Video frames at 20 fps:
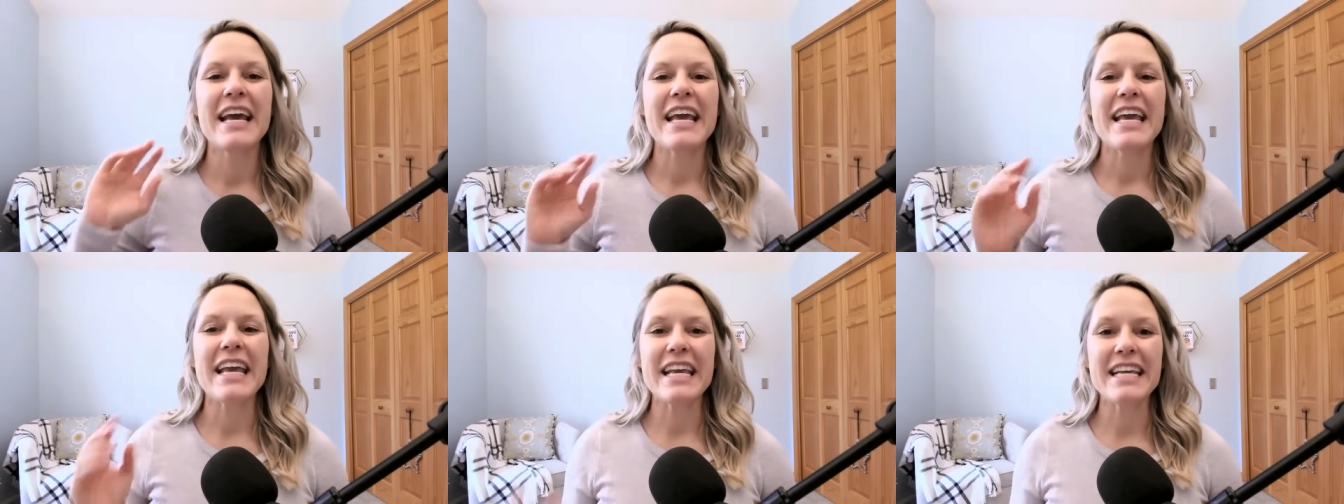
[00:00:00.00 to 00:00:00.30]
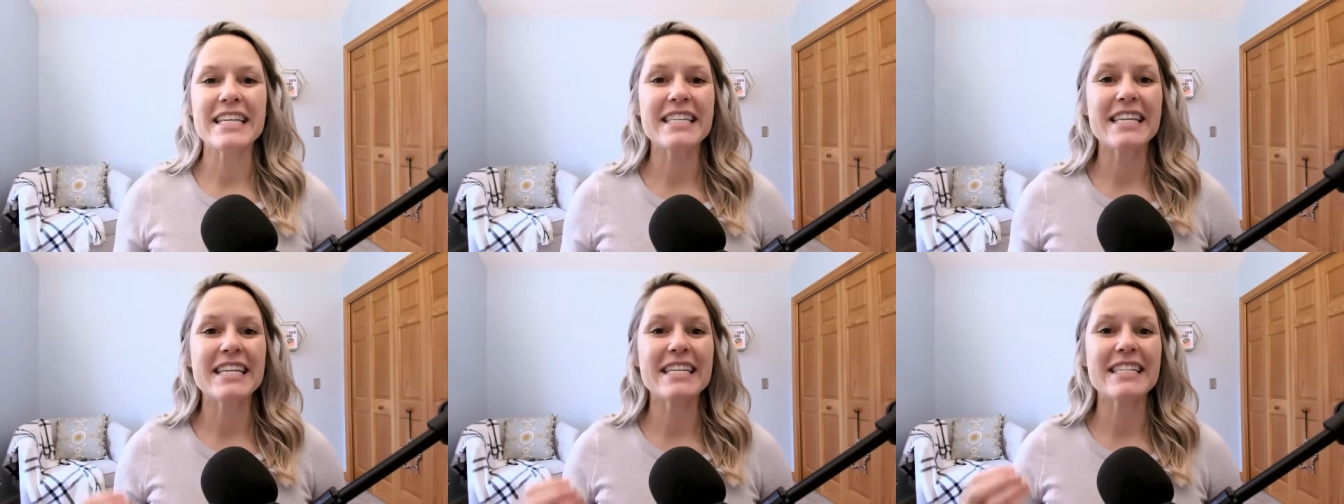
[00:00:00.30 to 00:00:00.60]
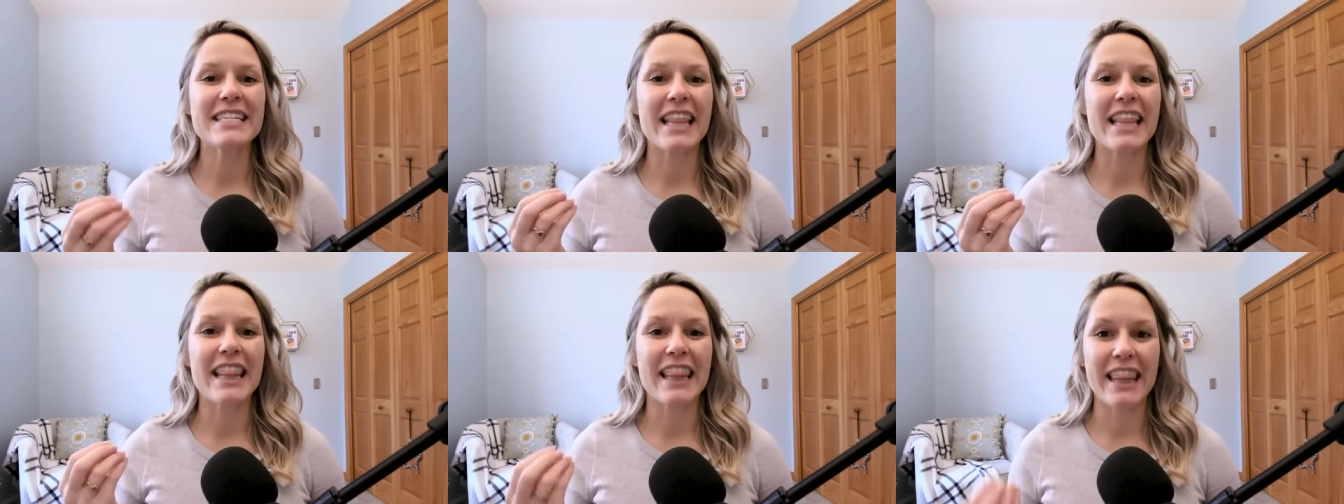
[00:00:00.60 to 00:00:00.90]
isn't
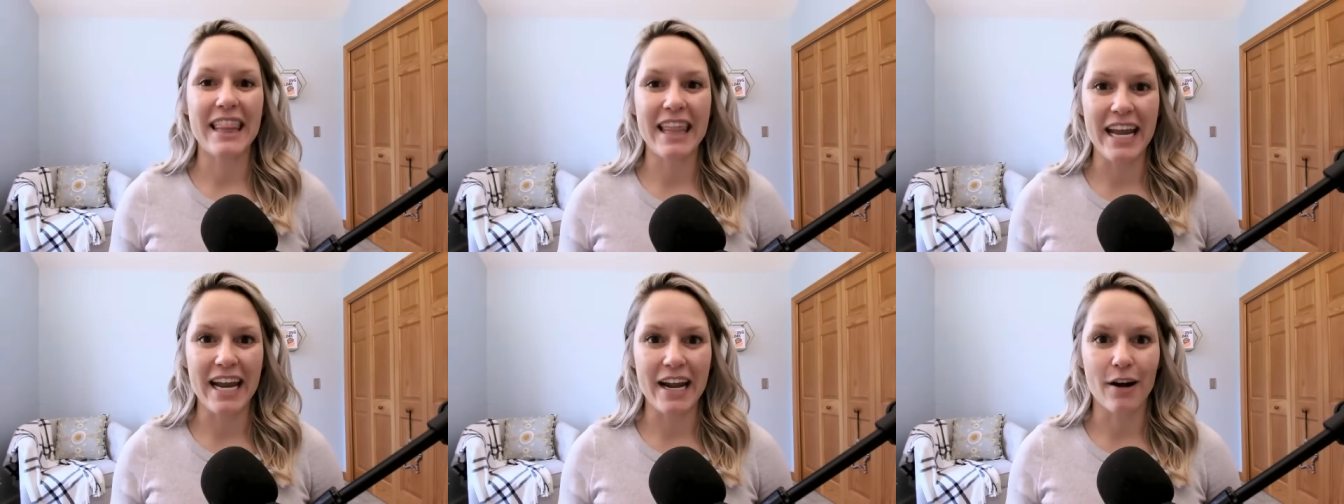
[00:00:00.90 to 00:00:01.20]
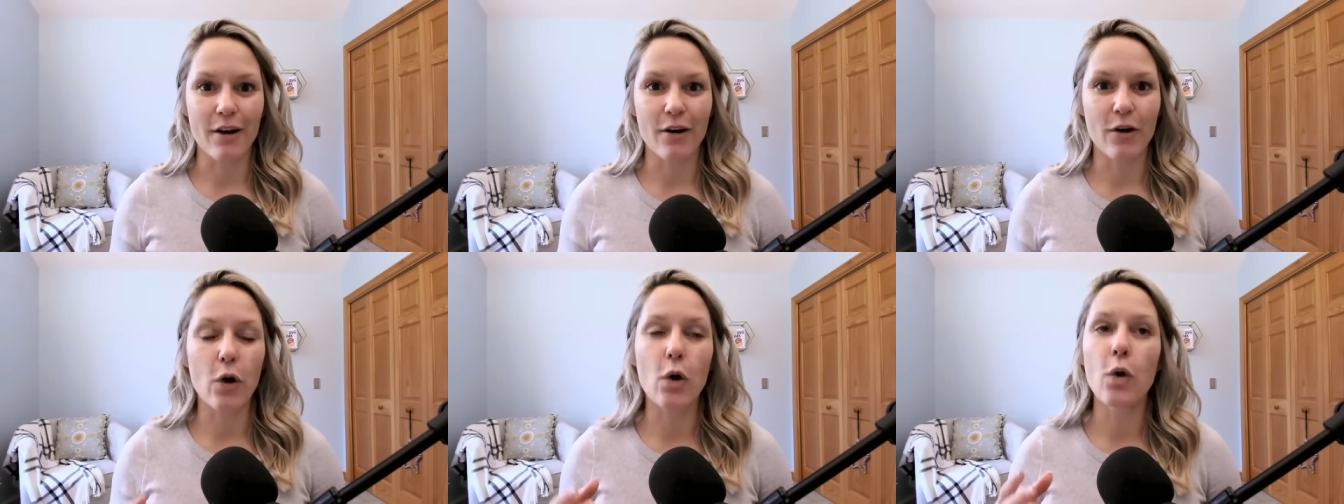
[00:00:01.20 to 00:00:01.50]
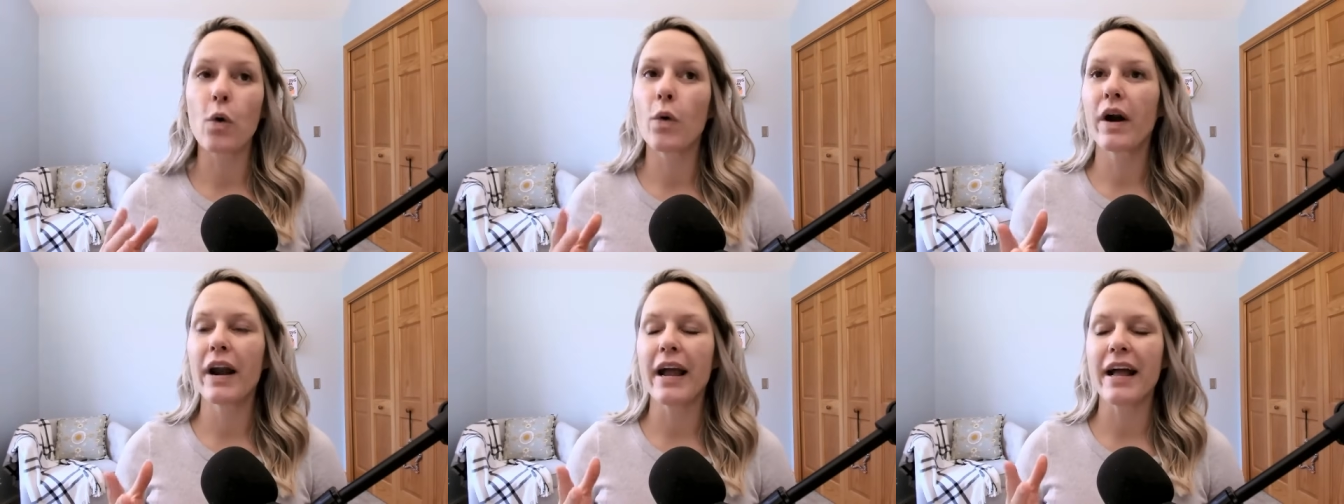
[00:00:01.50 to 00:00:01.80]
there,
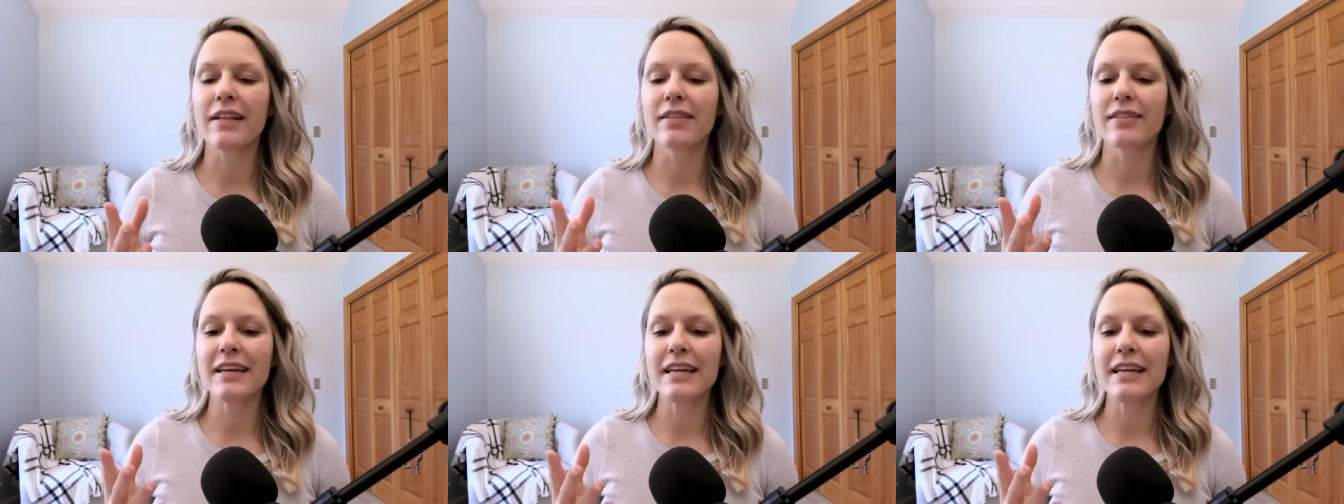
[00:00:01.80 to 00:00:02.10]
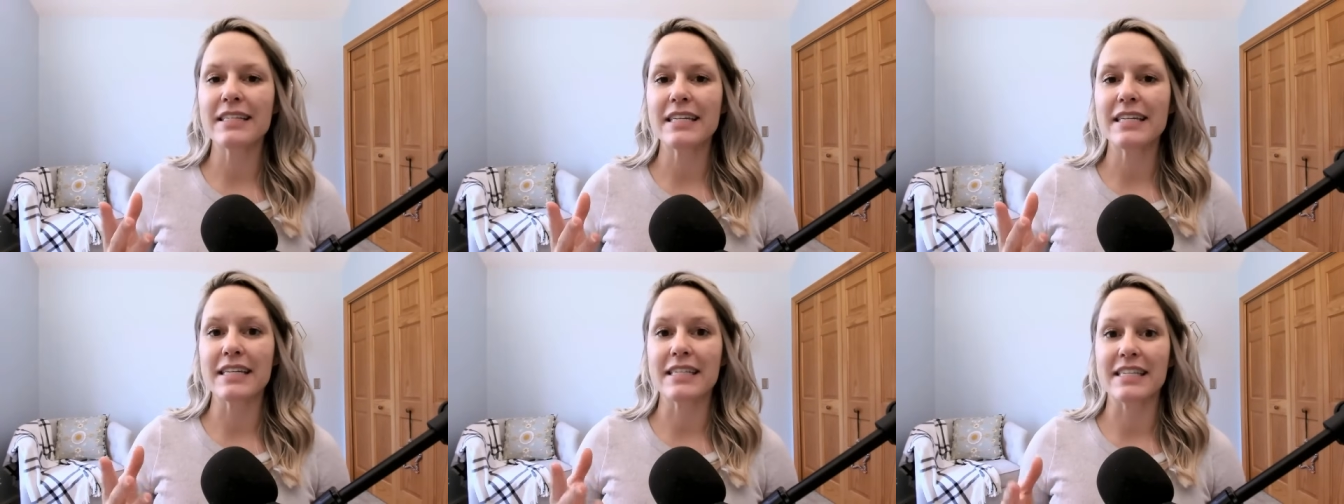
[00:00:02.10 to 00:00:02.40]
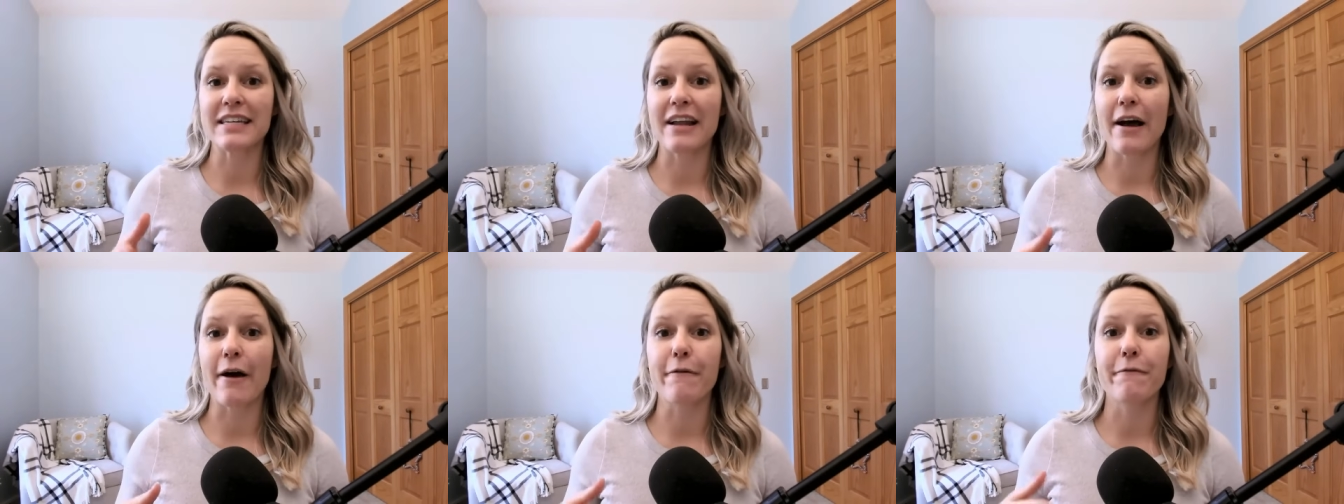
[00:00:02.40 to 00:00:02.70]
or at least it's
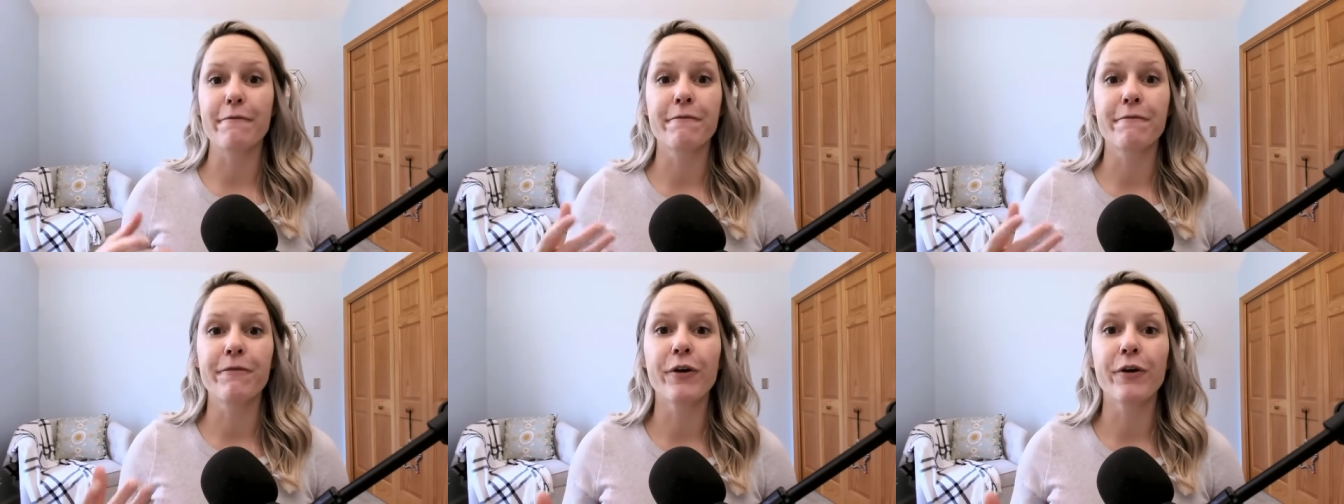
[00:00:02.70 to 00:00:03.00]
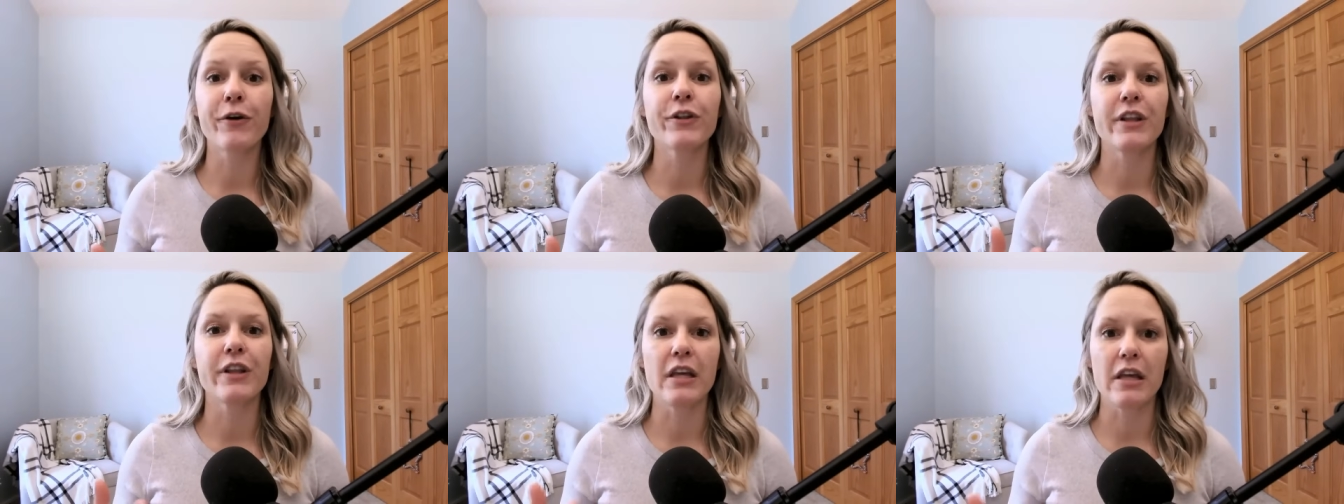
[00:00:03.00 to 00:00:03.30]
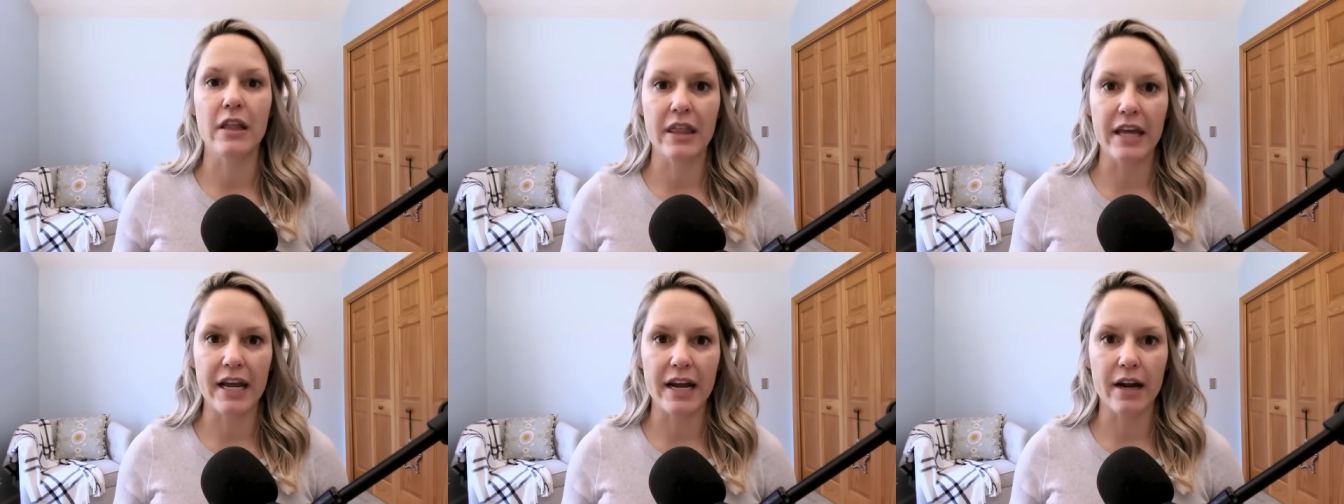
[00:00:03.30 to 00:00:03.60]
not fully
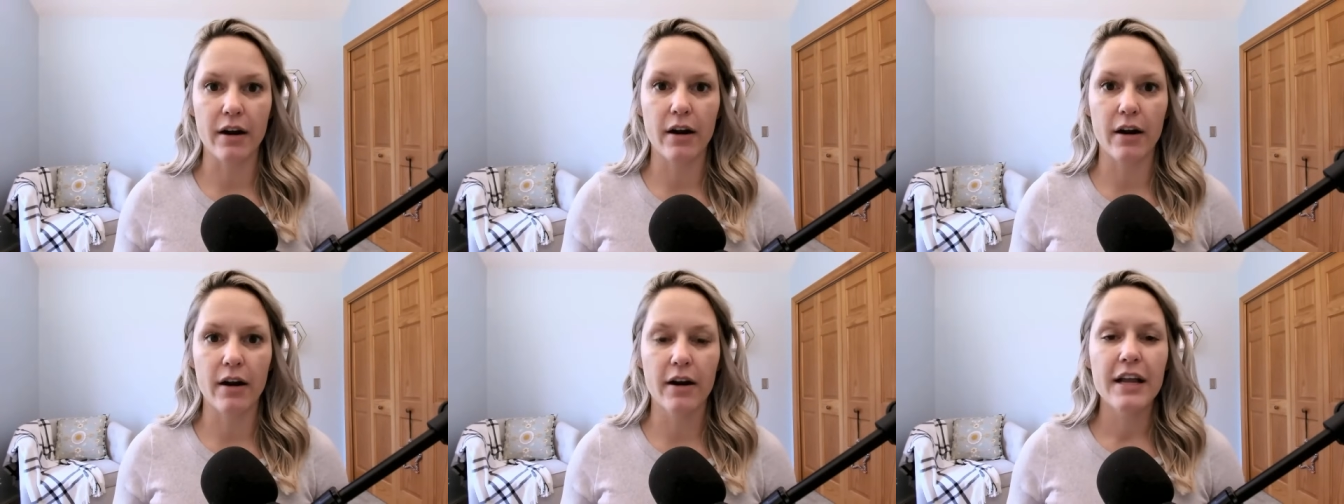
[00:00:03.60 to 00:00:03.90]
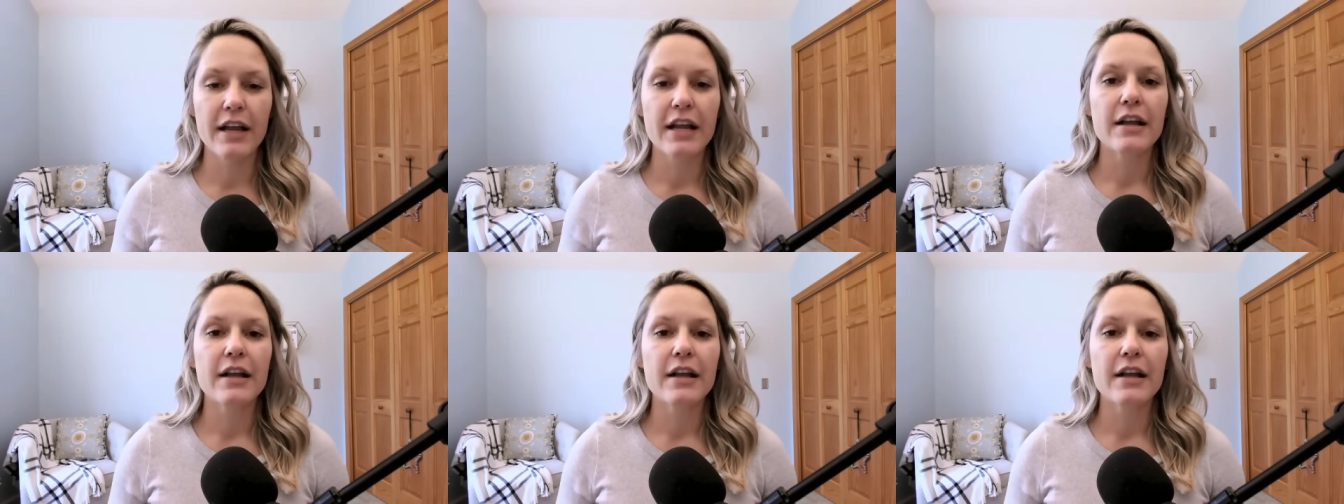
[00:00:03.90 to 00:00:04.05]
there.